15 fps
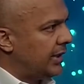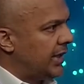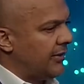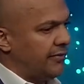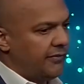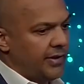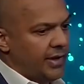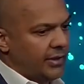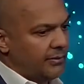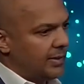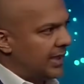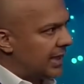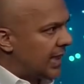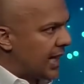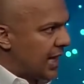They've failed
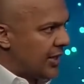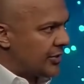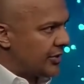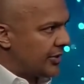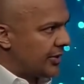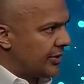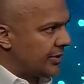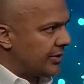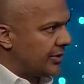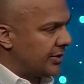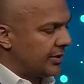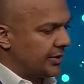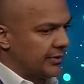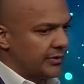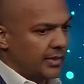medications.
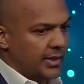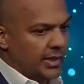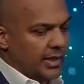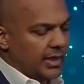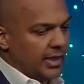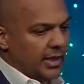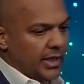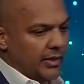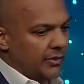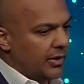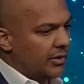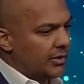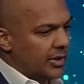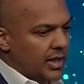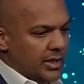They've,
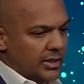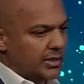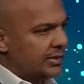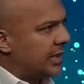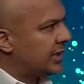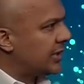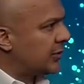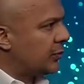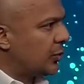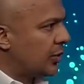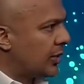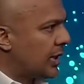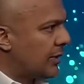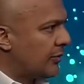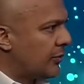undergone extensive
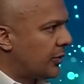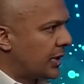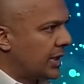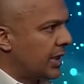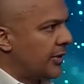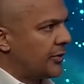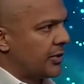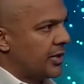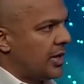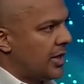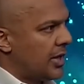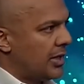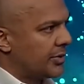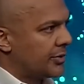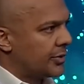workup for any other
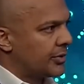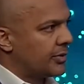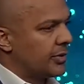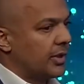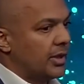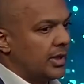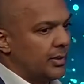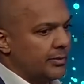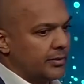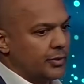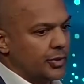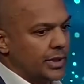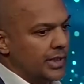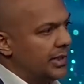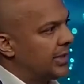cause or
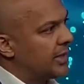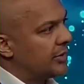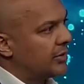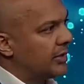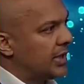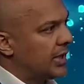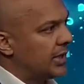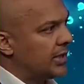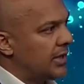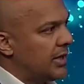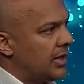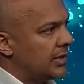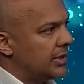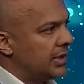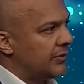treating the underlying
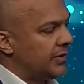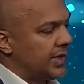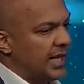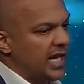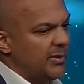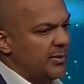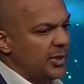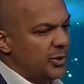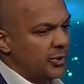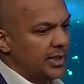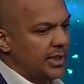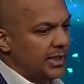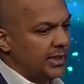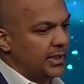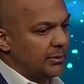cause. And if it can't be
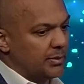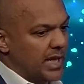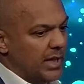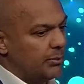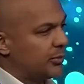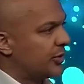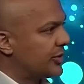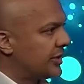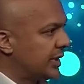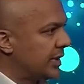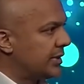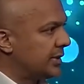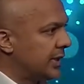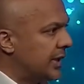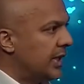treated and the pain
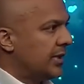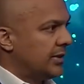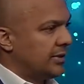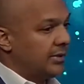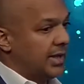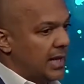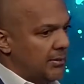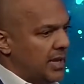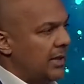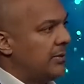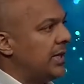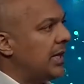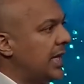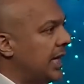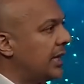persists, they may
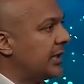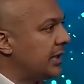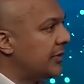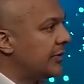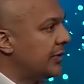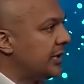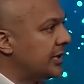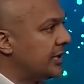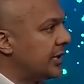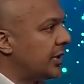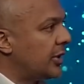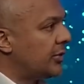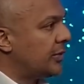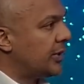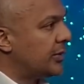be a candidate for this
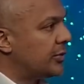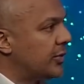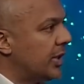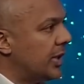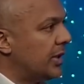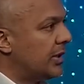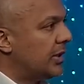therapy as well.